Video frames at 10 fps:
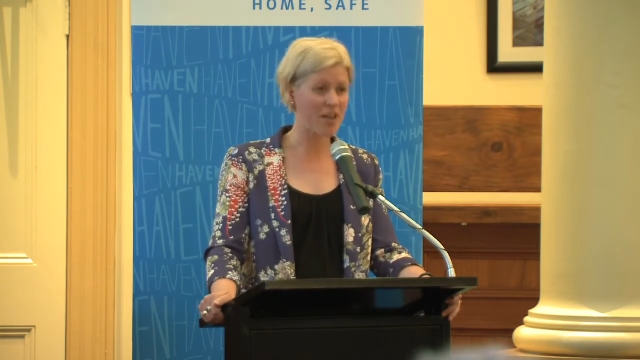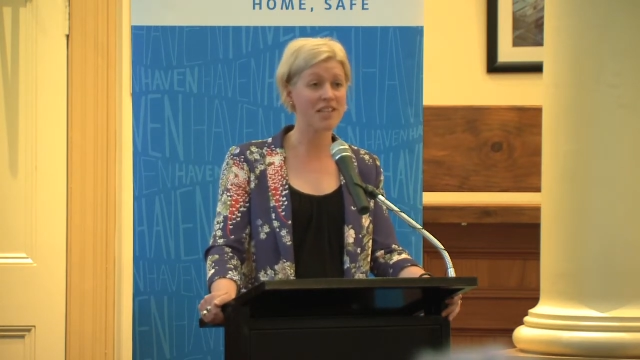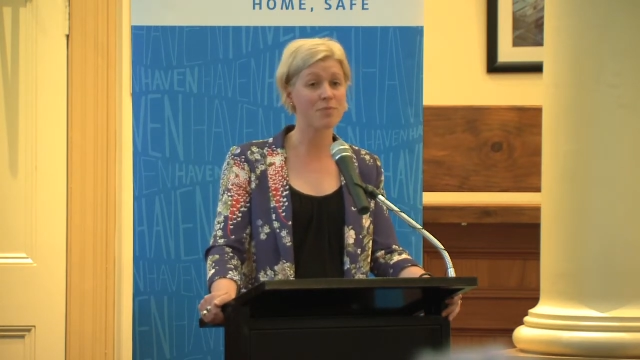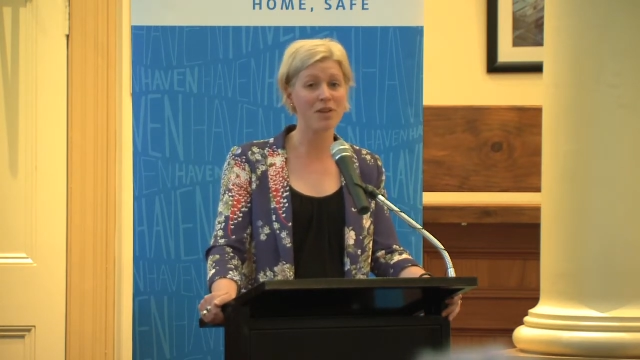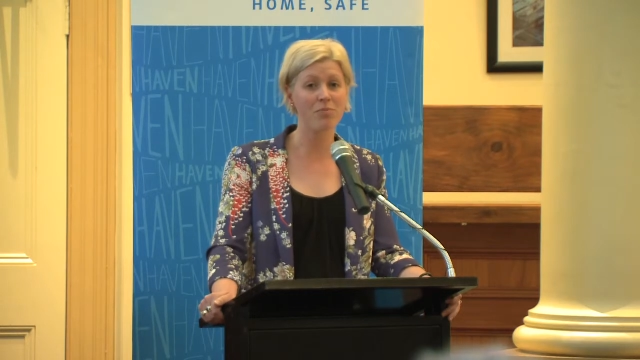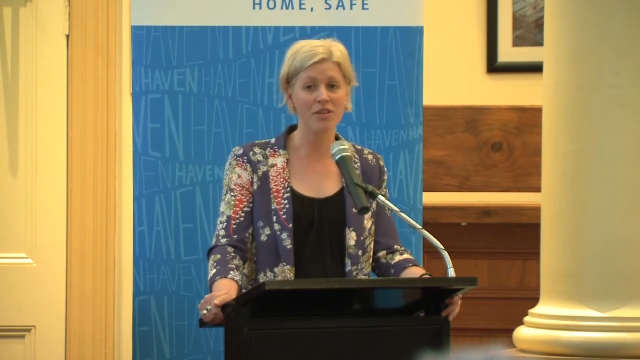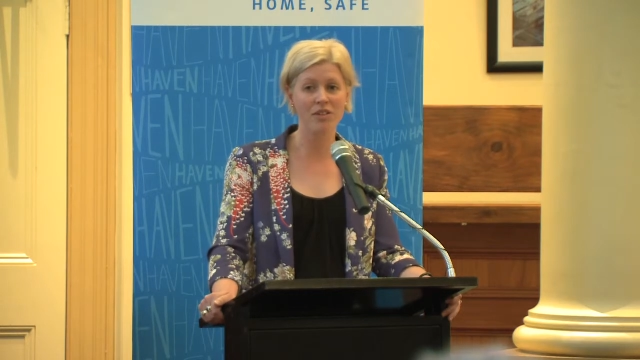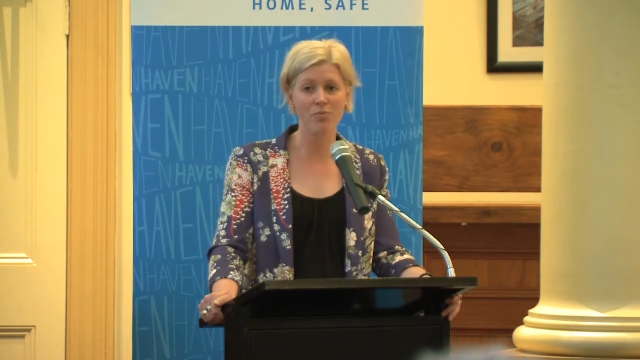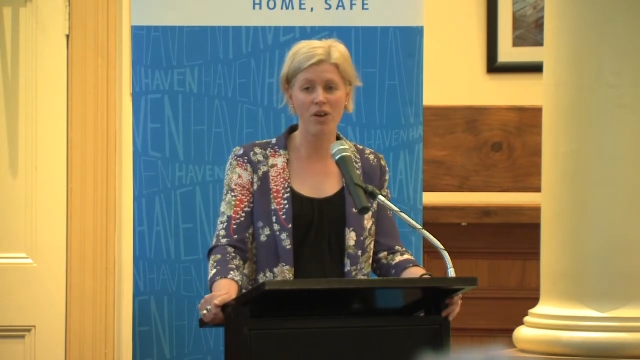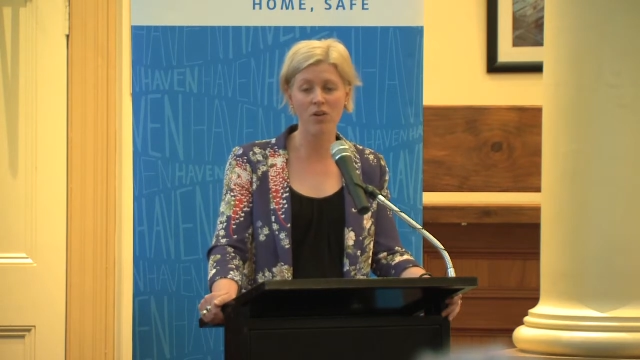and it's been
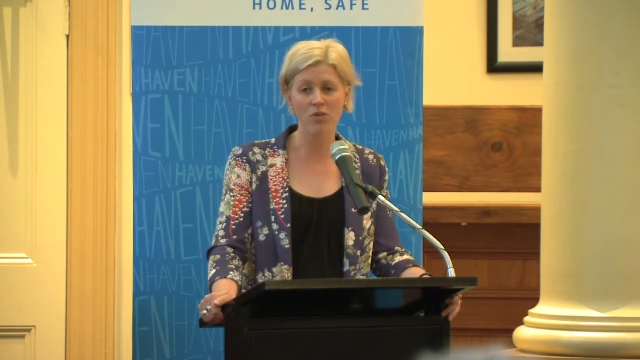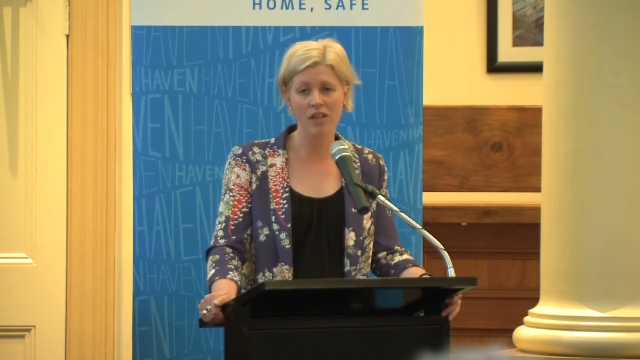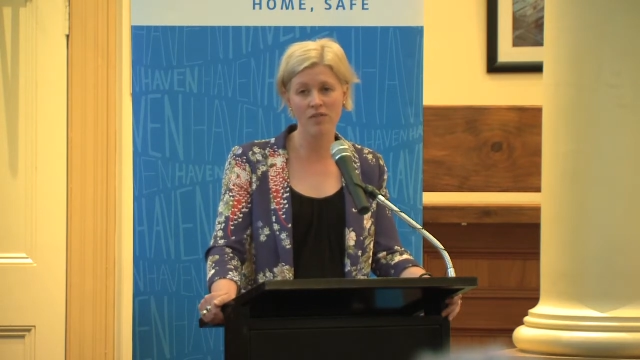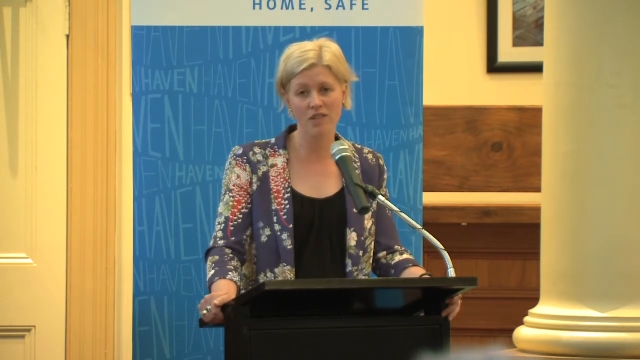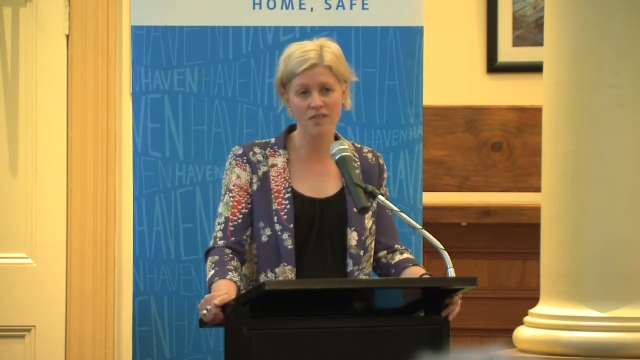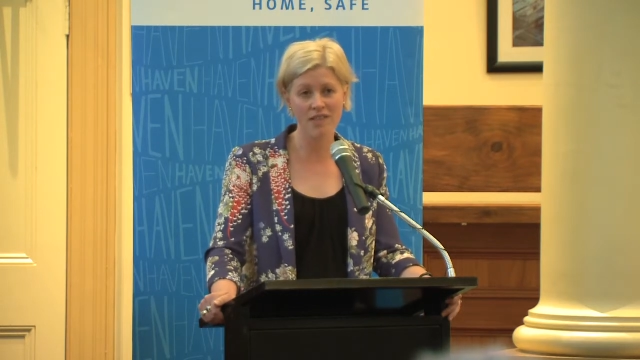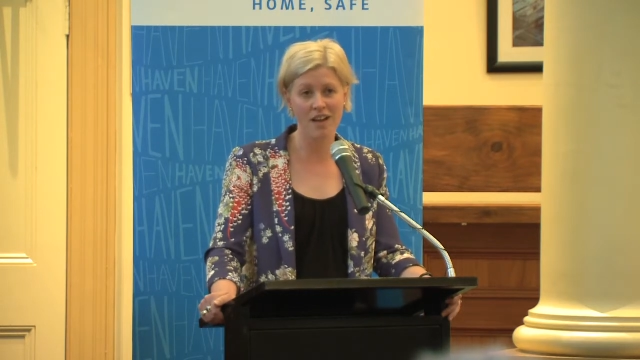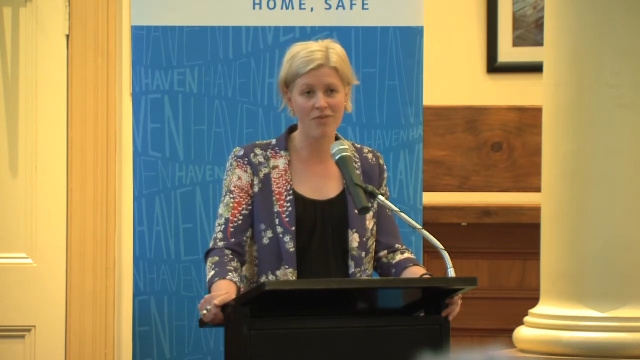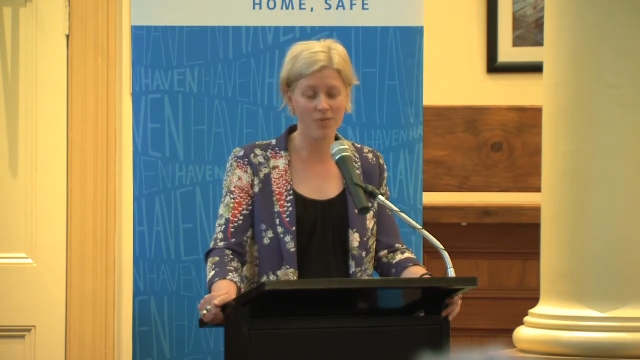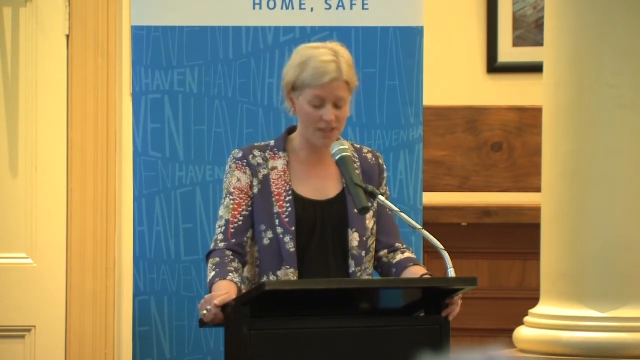mirrored by all levels of
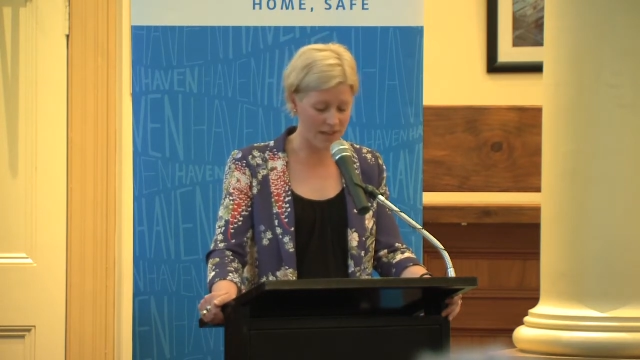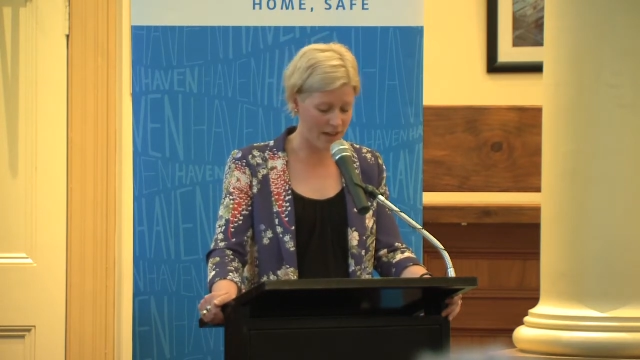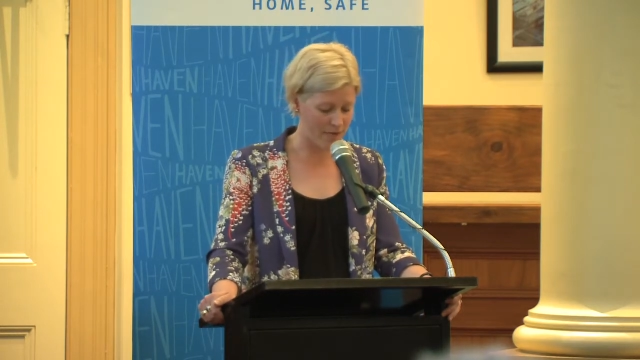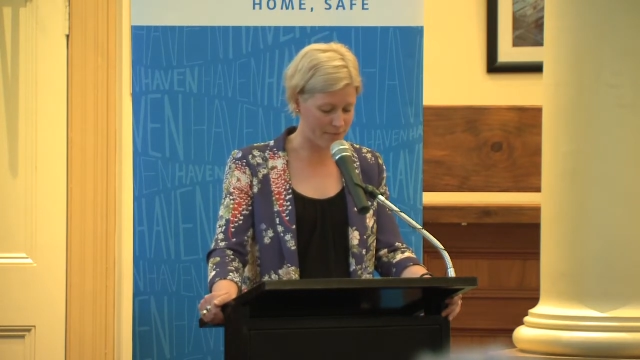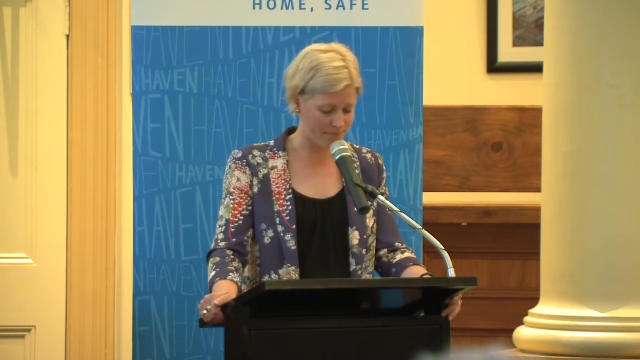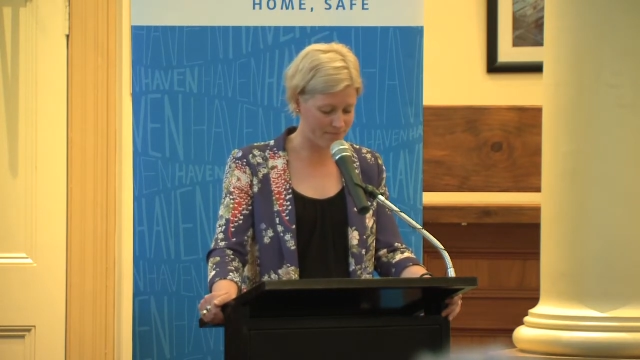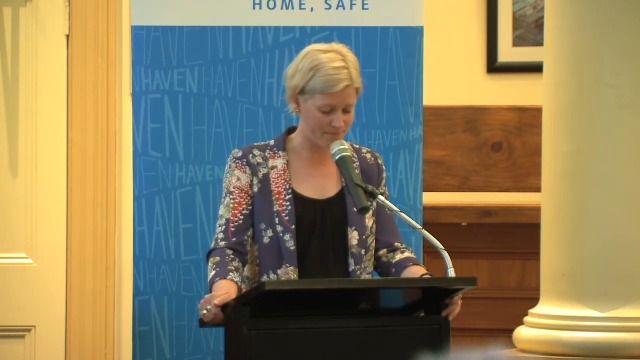staff within Haven.